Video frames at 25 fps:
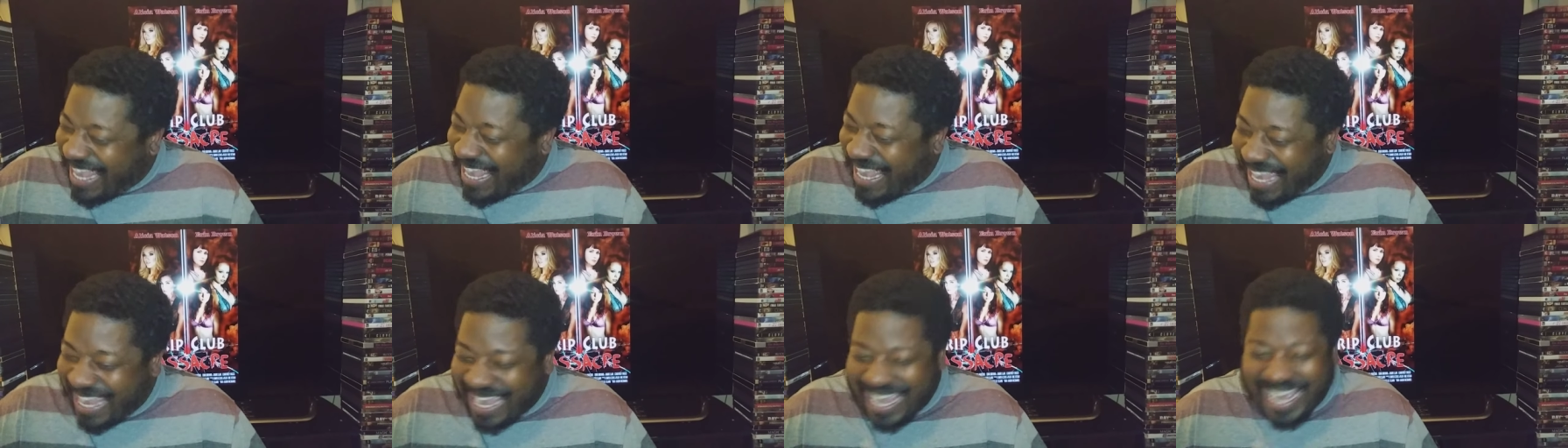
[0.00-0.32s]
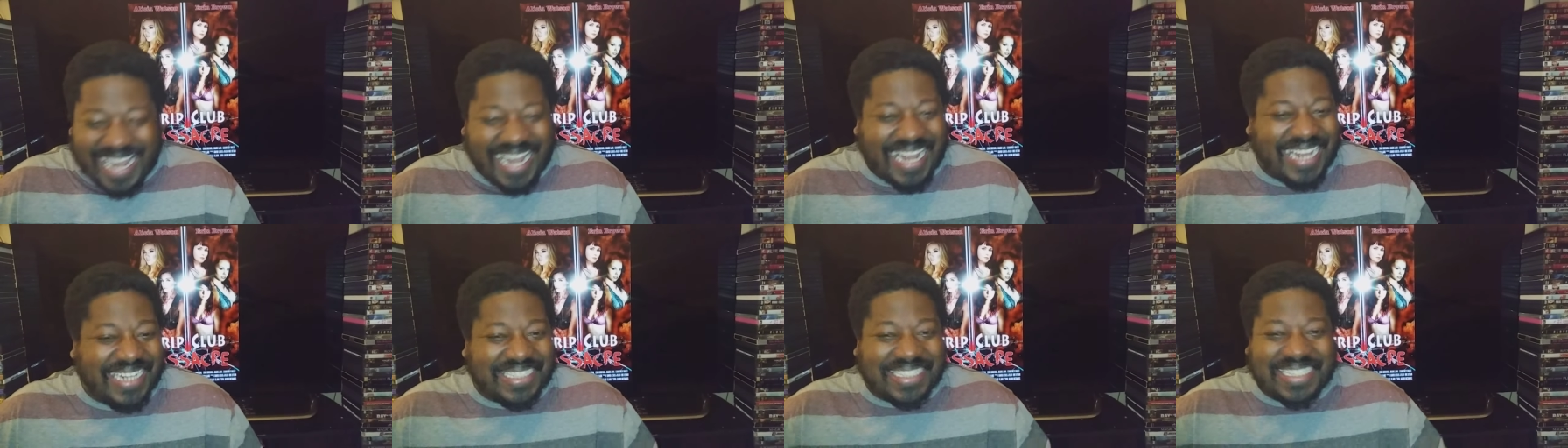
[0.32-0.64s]

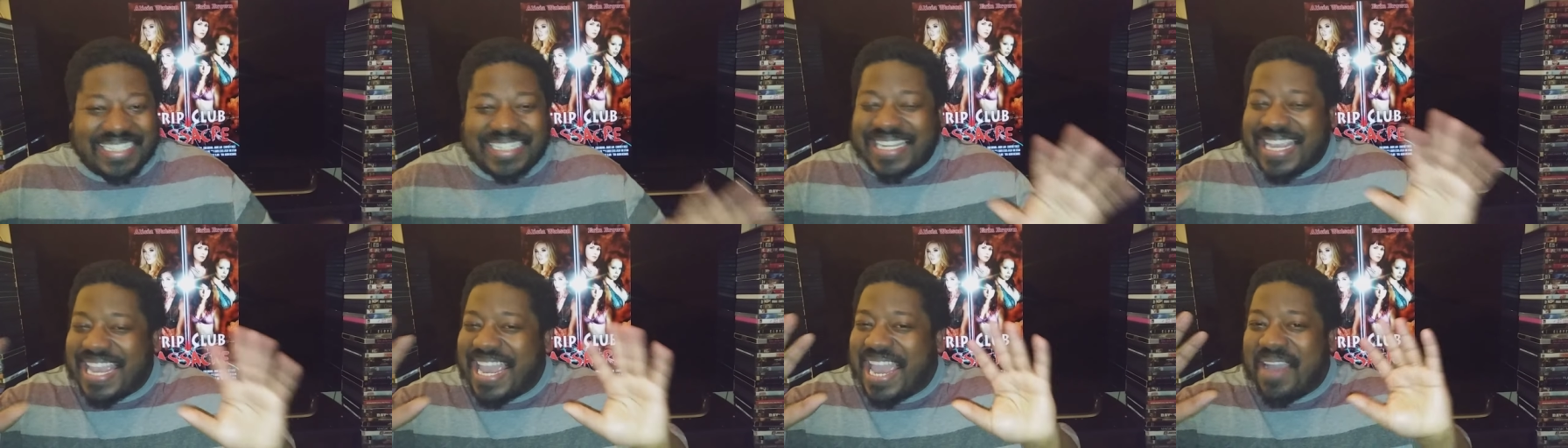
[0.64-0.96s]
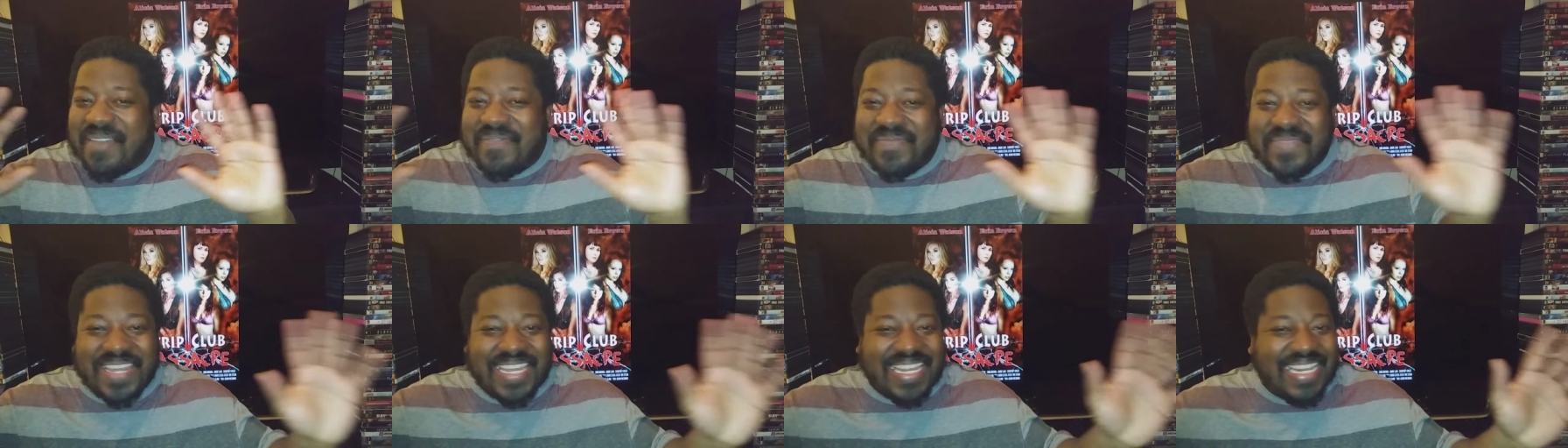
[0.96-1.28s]
I just can't
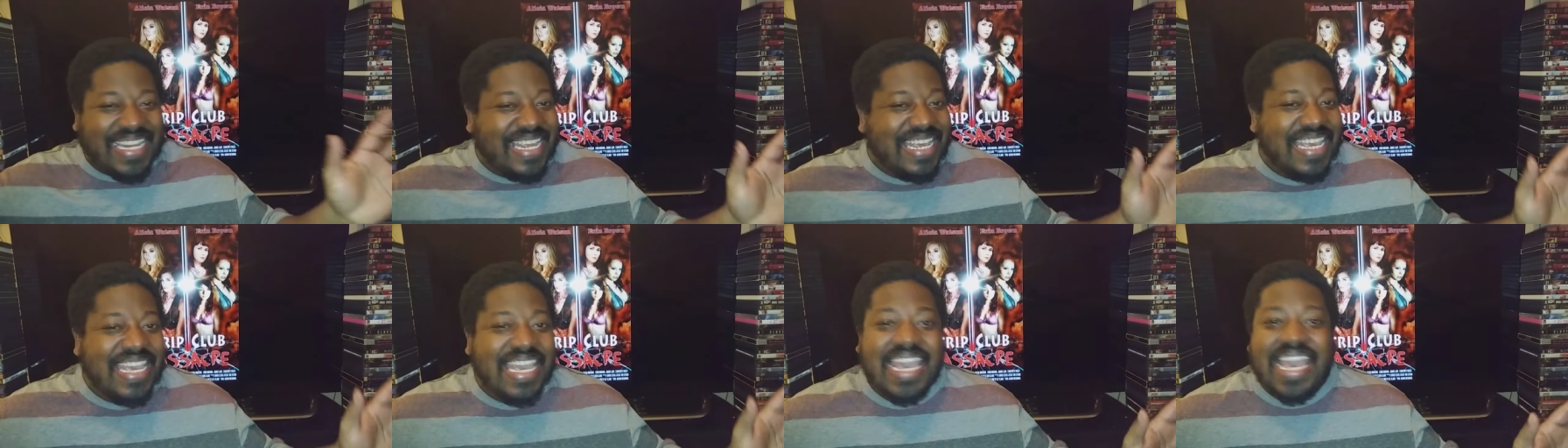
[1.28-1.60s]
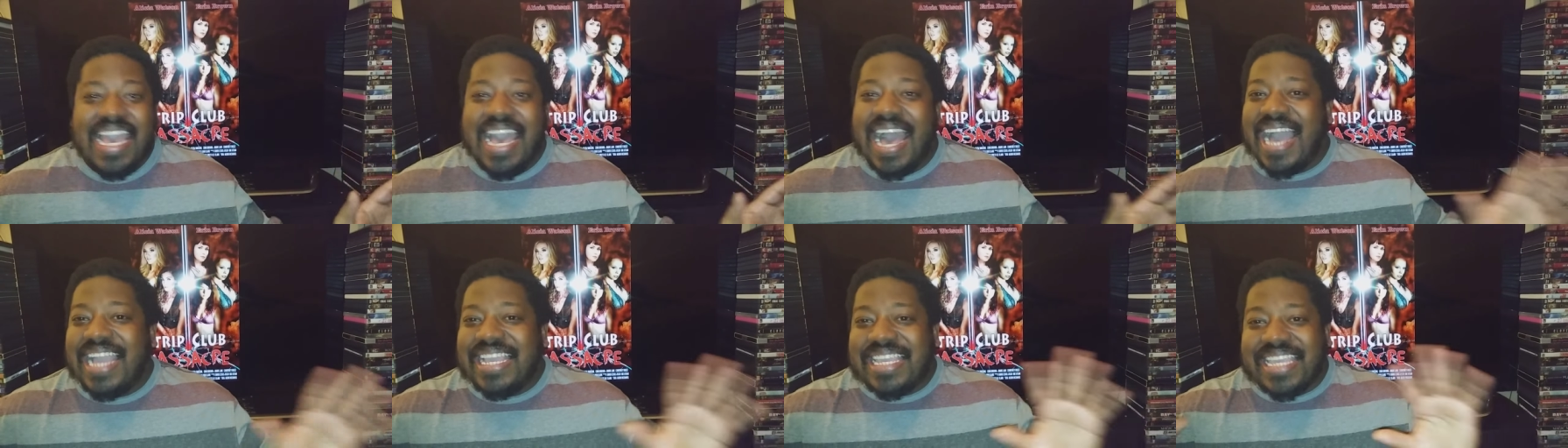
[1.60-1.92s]
help it.
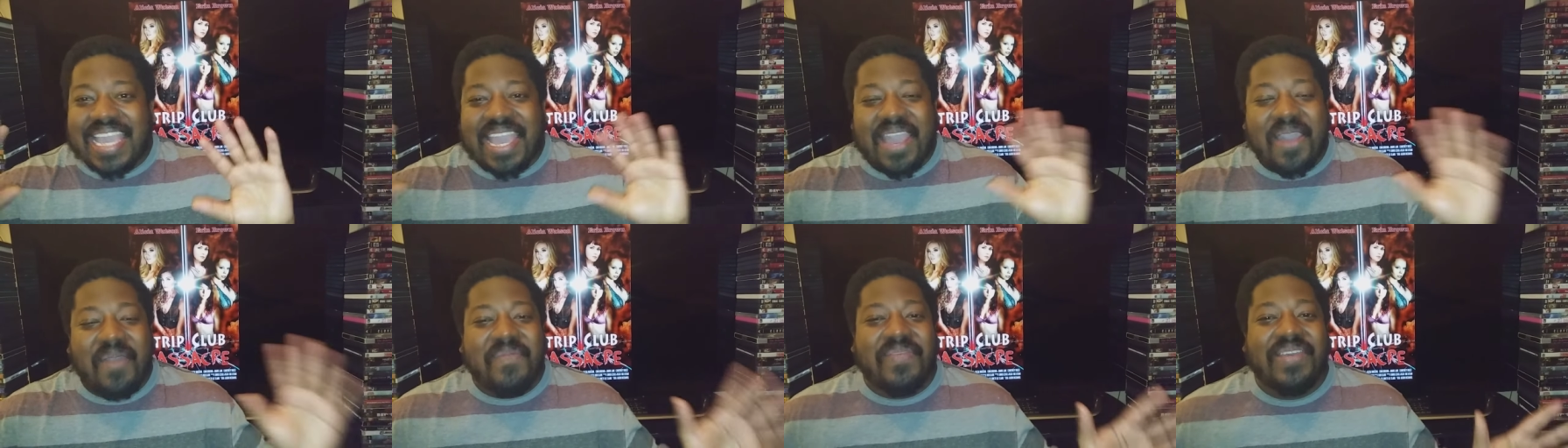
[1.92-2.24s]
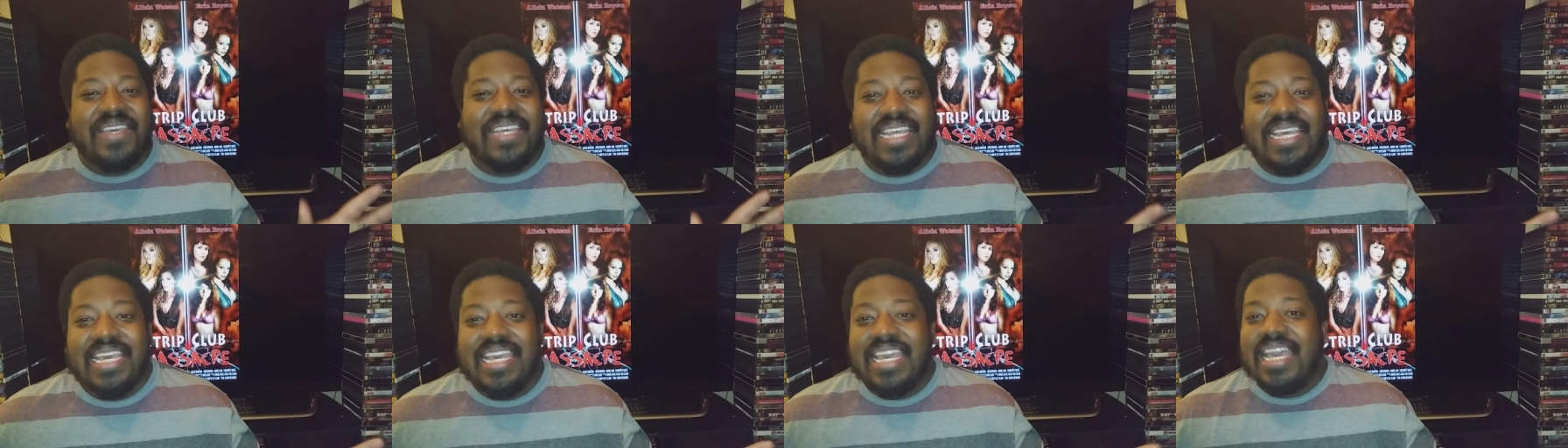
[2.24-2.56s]
I can't help
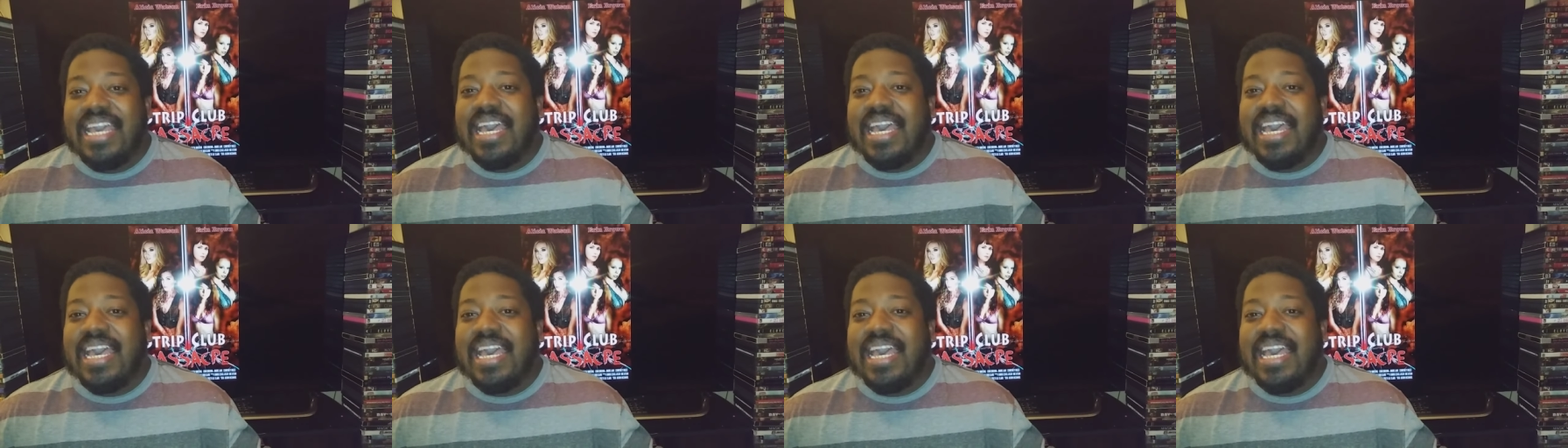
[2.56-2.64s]
it.